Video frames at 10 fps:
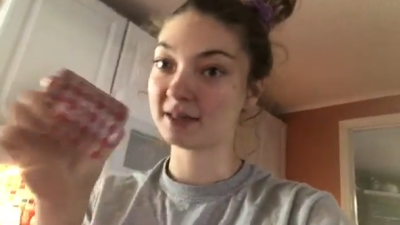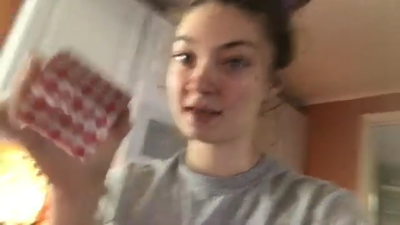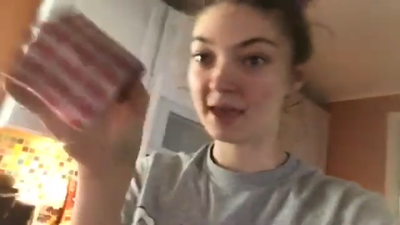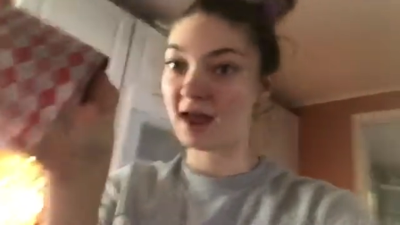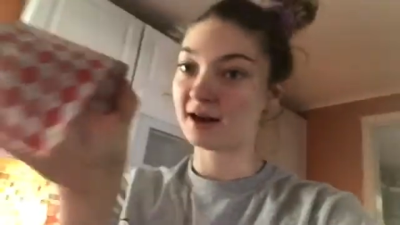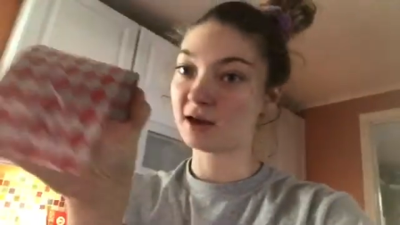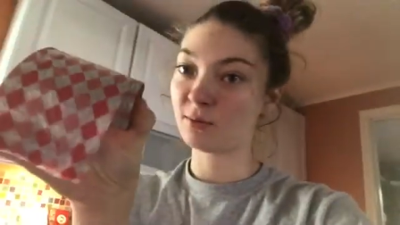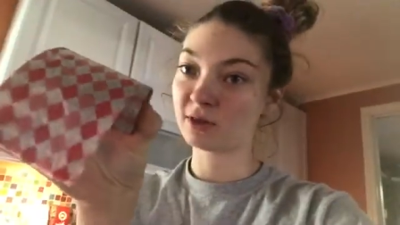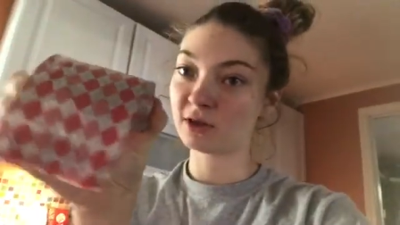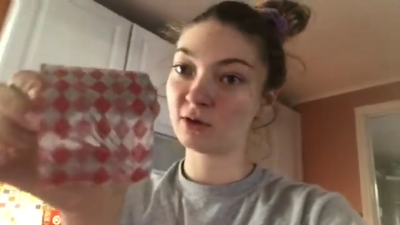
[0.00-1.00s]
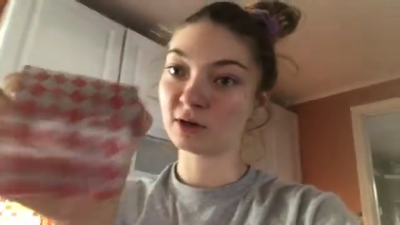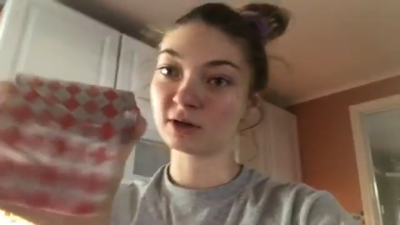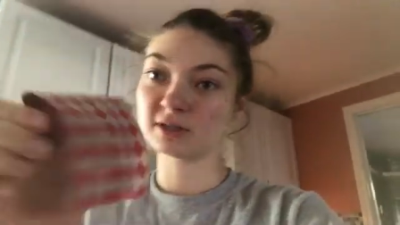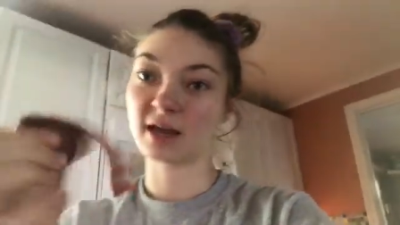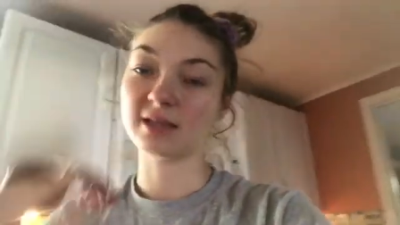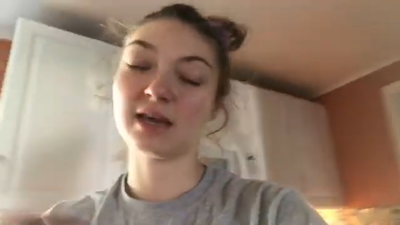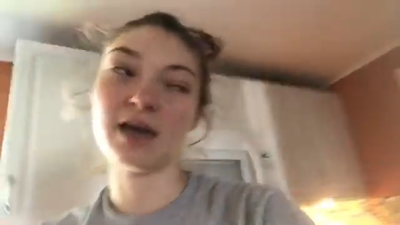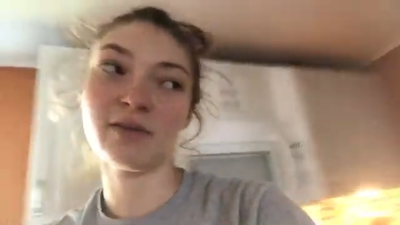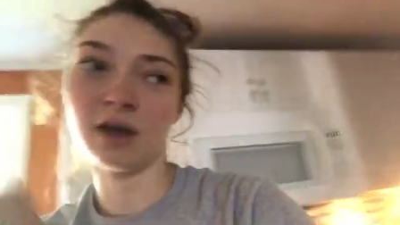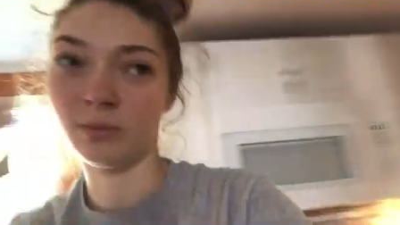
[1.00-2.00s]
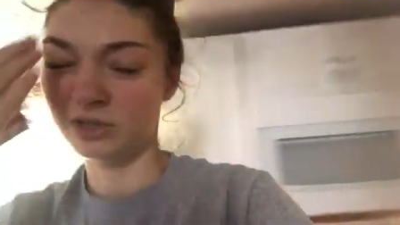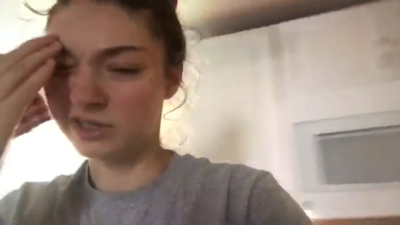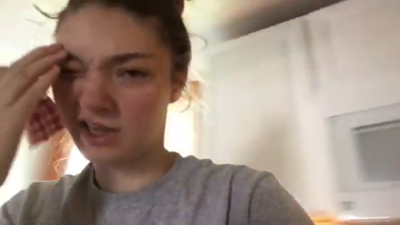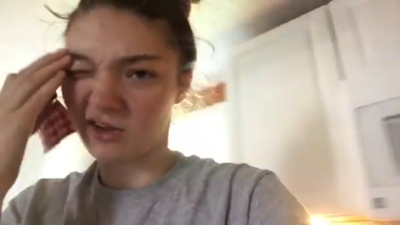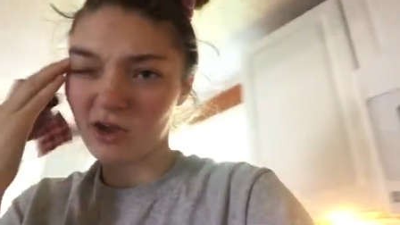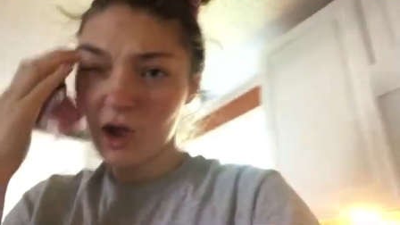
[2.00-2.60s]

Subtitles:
They can come with cute little designs. I have a couple just like